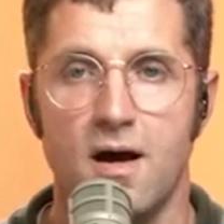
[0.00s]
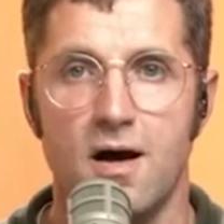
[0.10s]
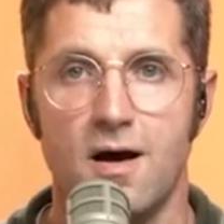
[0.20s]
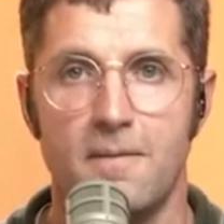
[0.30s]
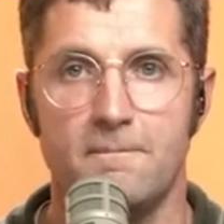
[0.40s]

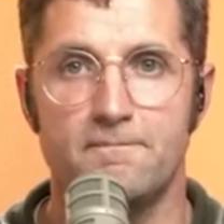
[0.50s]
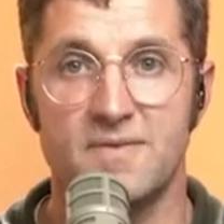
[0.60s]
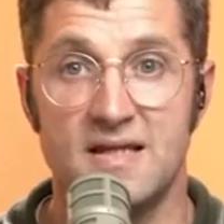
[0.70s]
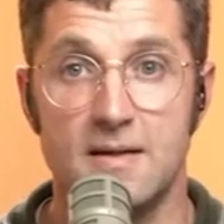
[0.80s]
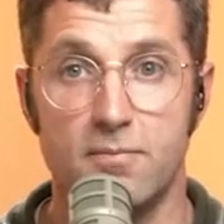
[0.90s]
um,
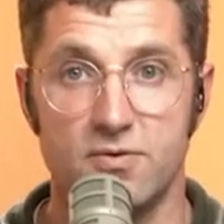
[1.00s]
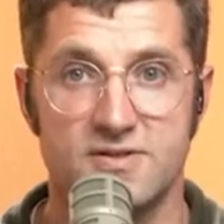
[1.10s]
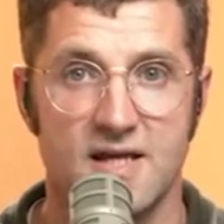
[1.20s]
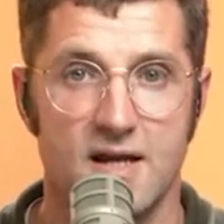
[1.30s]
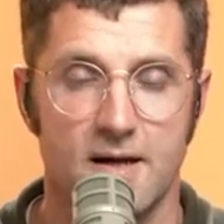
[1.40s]
gimbal
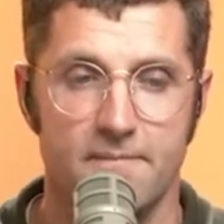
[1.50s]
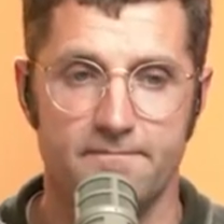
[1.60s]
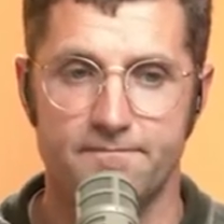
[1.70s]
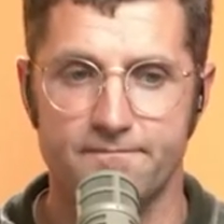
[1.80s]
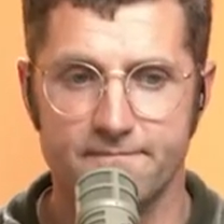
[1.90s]
setup.
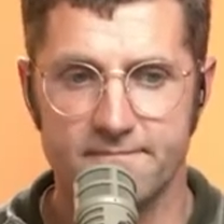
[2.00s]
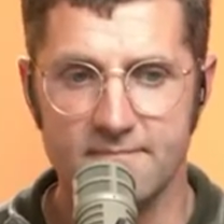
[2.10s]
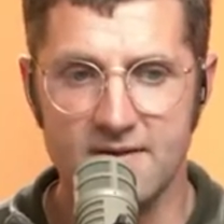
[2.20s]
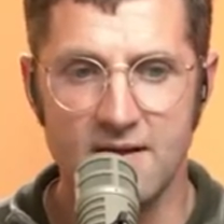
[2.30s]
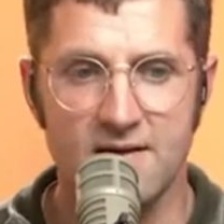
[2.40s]

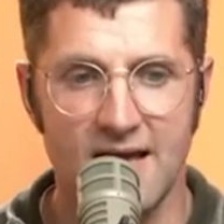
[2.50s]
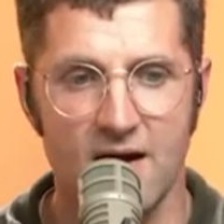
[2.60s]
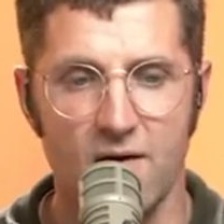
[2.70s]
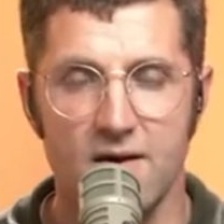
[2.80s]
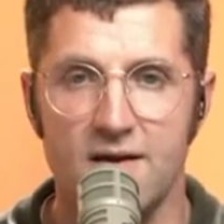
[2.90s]

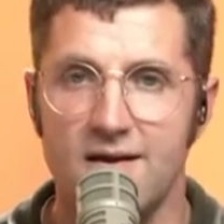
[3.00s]
Now,